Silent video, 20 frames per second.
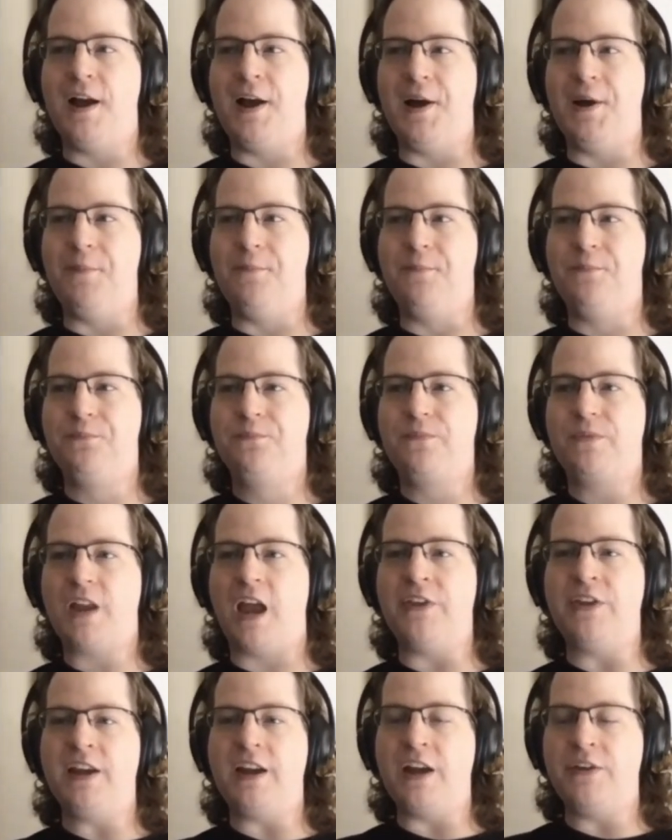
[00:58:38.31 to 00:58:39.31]
um,
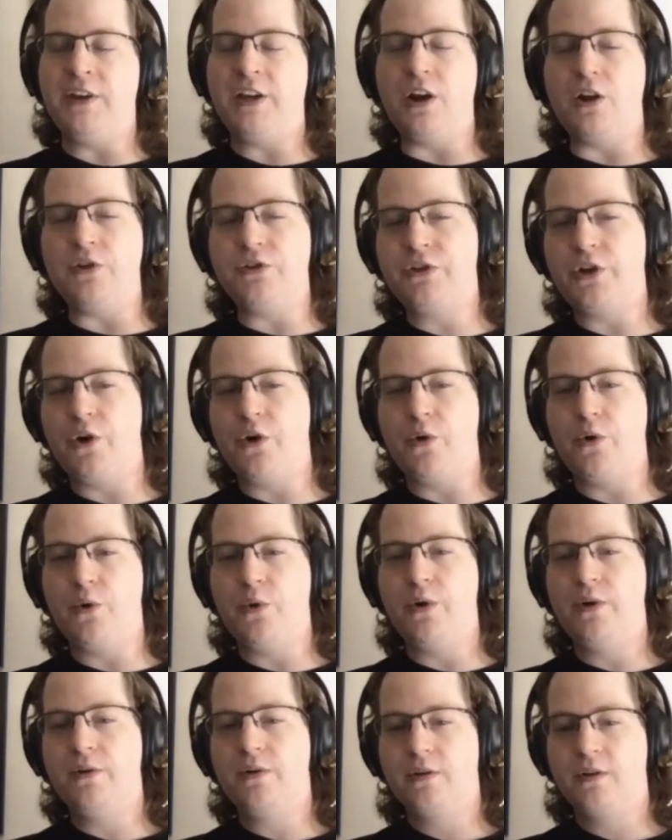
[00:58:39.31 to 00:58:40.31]
I think I think it
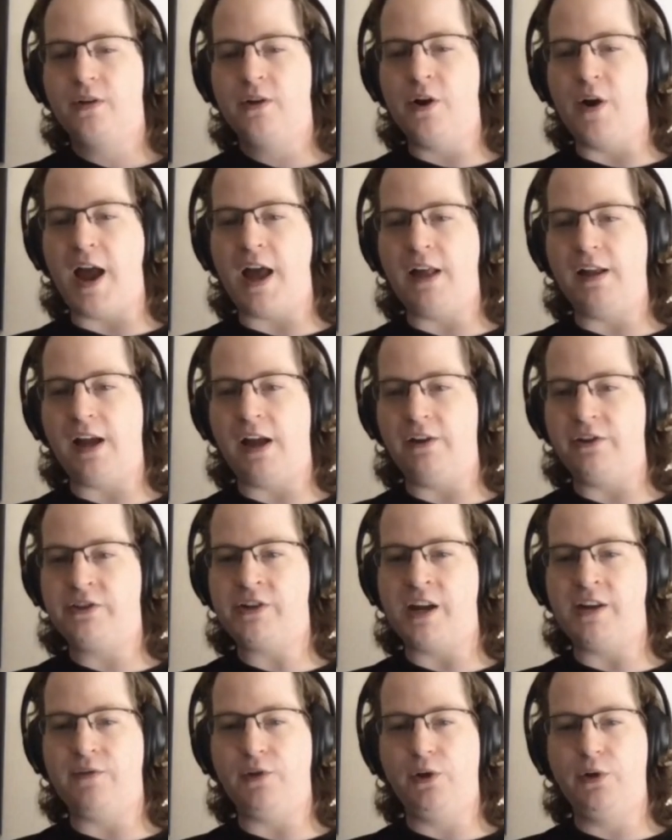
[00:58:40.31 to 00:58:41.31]
also you know
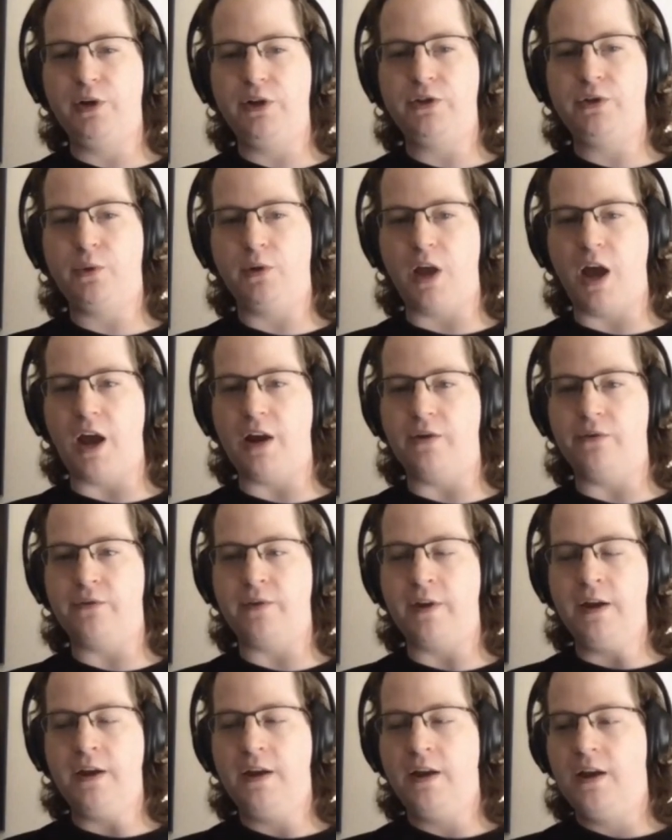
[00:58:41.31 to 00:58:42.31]
Alex kind of alluded to a lot
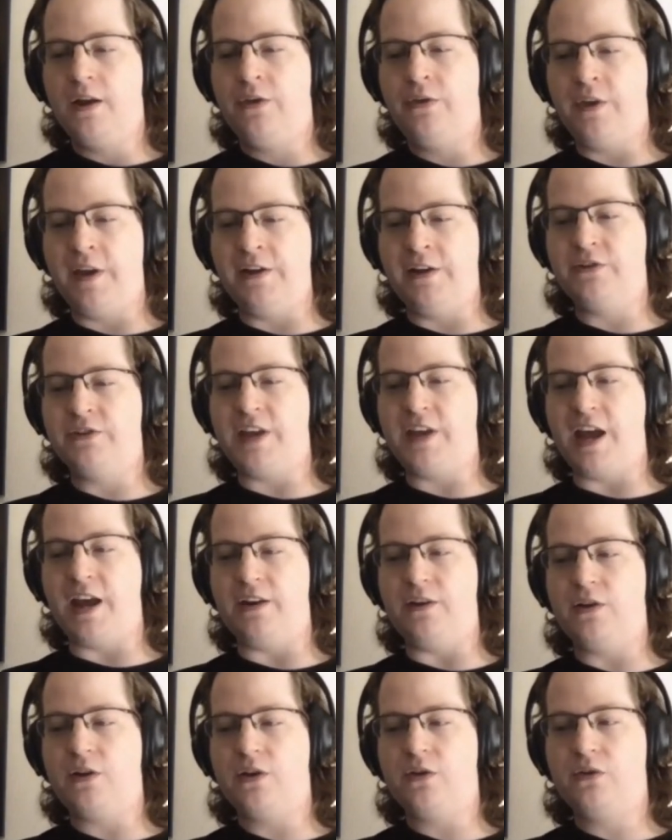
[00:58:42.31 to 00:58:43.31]
of things
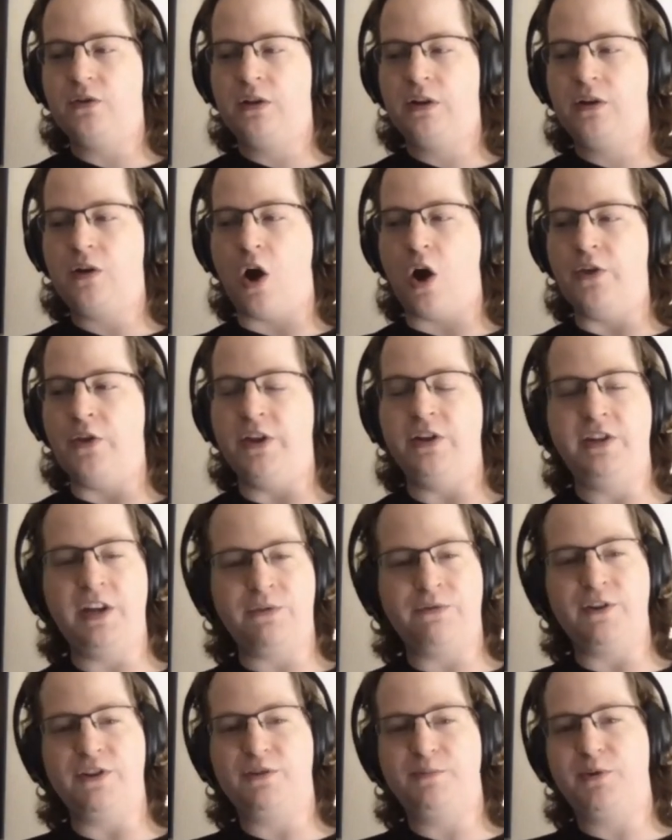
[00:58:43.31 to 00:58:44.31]
that are the
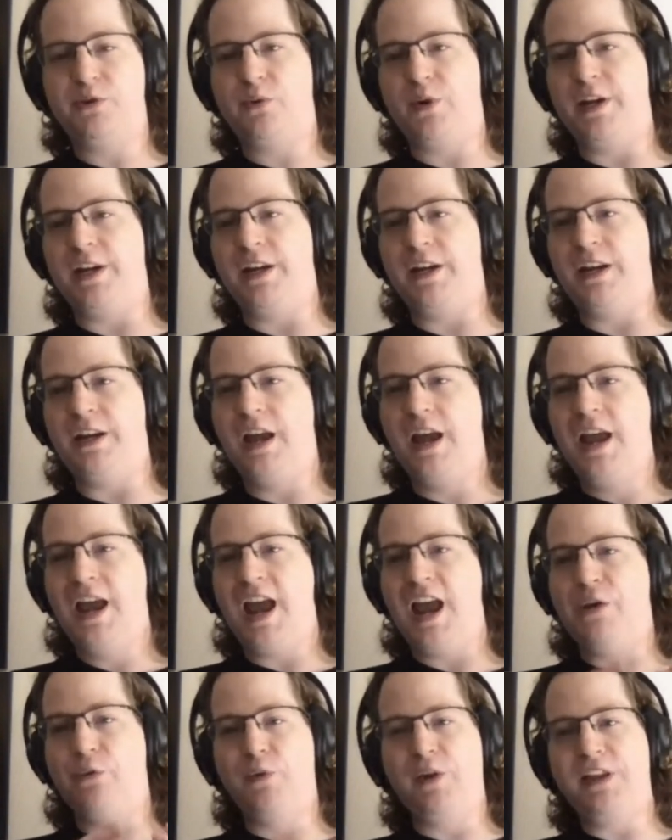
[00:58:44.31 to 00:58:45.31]
difference between
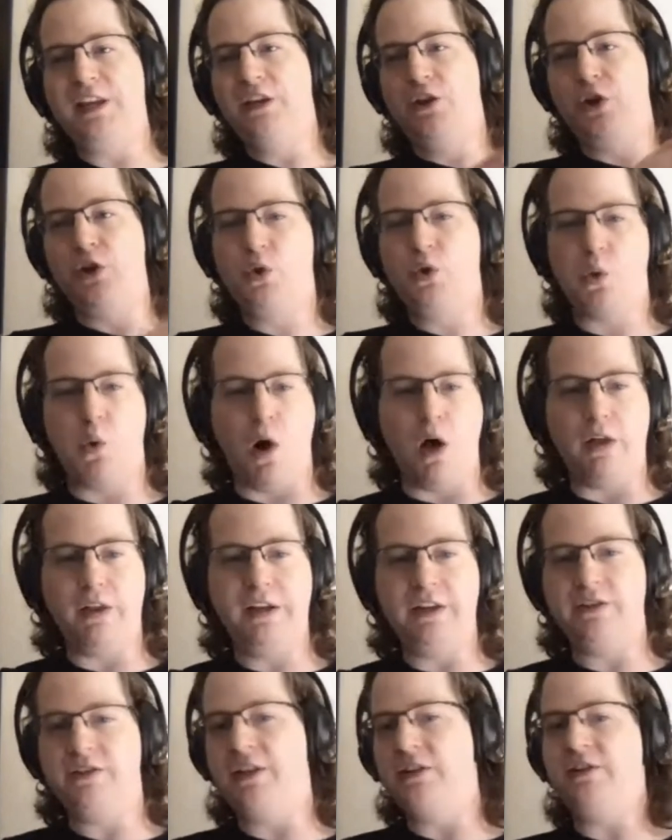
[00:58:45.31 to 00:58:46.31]
a really good
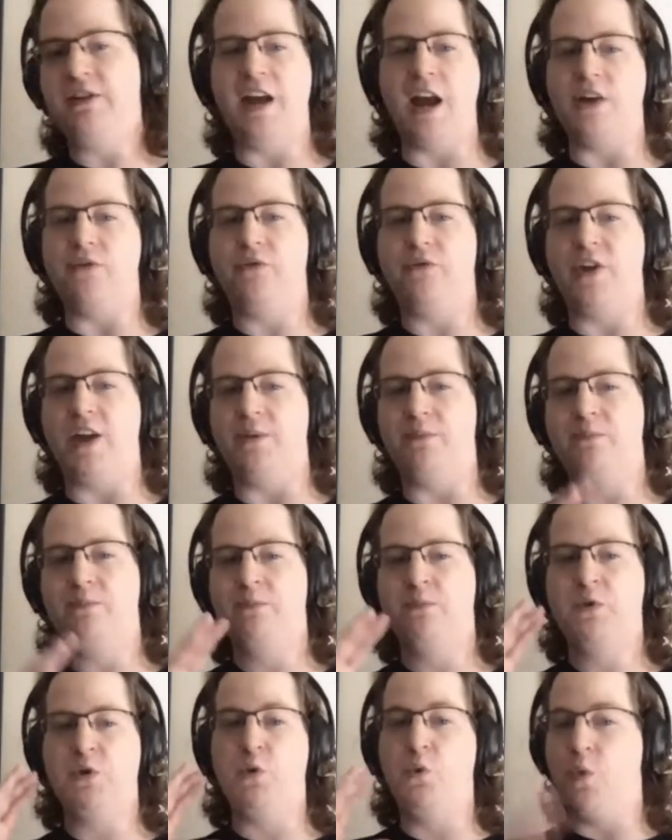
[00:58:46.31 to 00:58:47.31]
quality CTF that
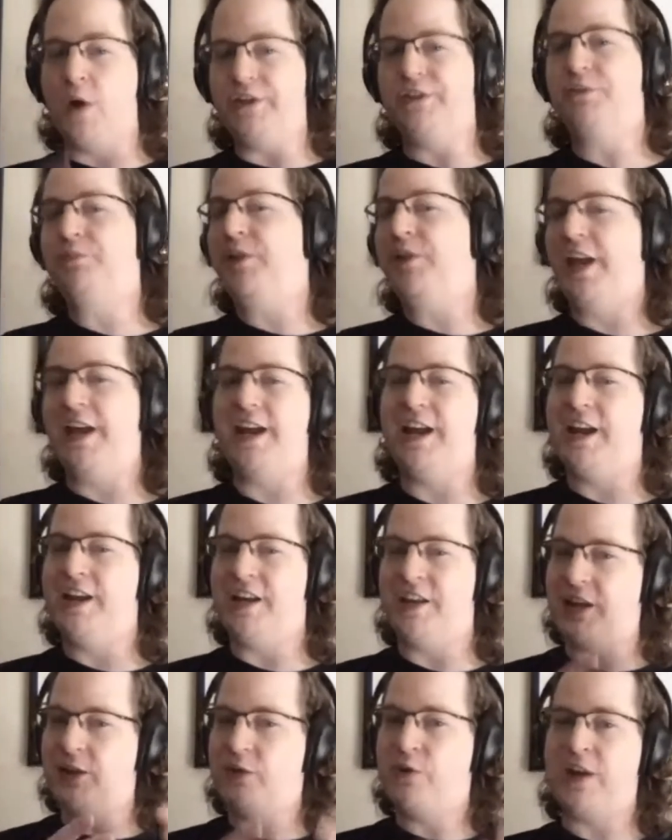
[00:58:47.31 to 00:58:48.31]
you want to play
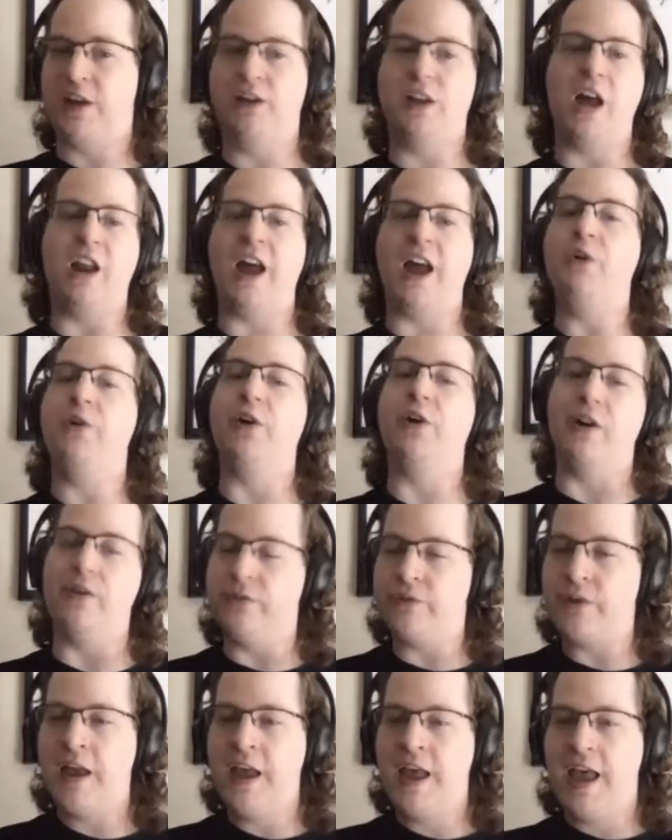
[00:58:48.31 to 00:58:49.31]
in and that you get a lot out
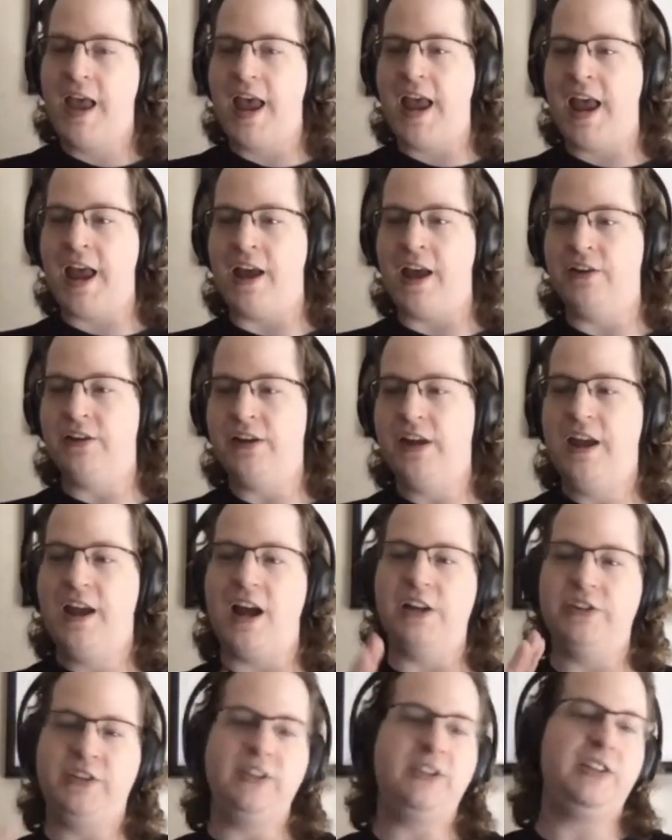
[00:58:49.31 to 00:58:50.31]
of, and
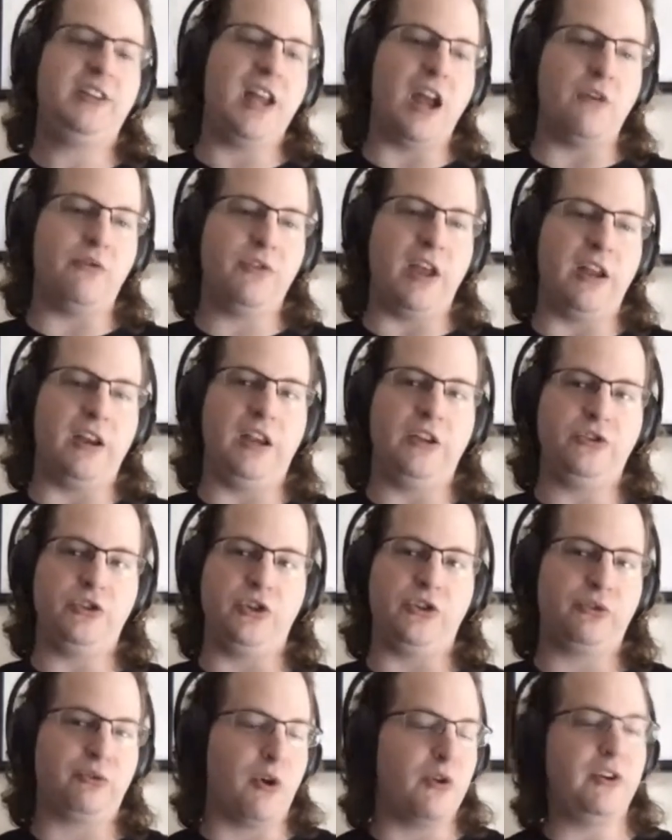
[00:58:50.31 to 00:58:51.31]
a CTF that
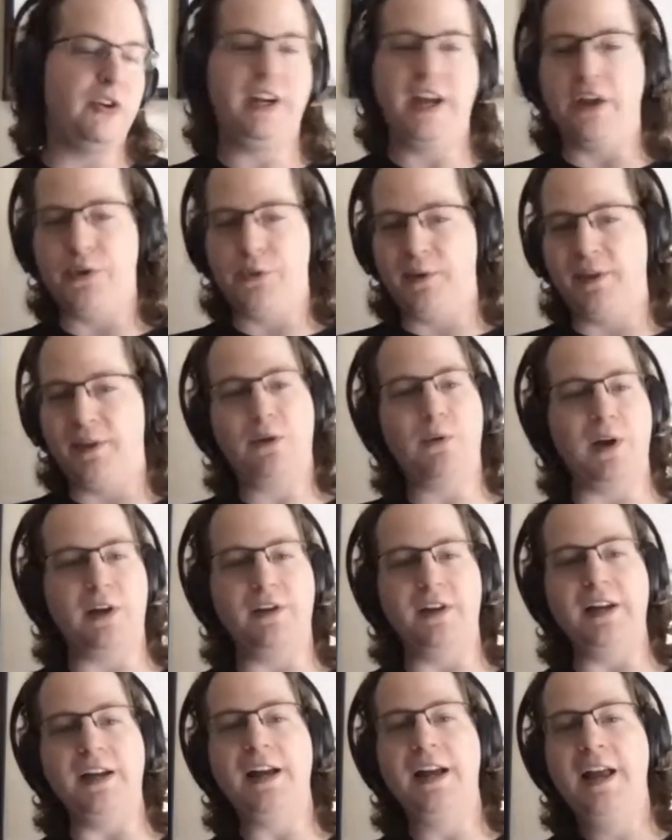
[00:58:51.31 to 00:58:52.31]
is just thrown together really
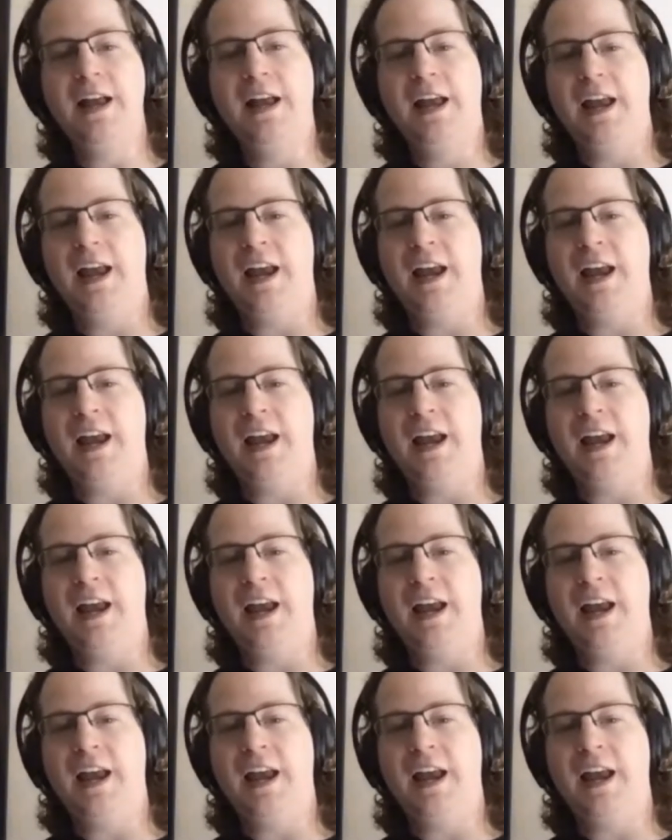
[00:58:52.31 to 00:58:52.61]
quickly.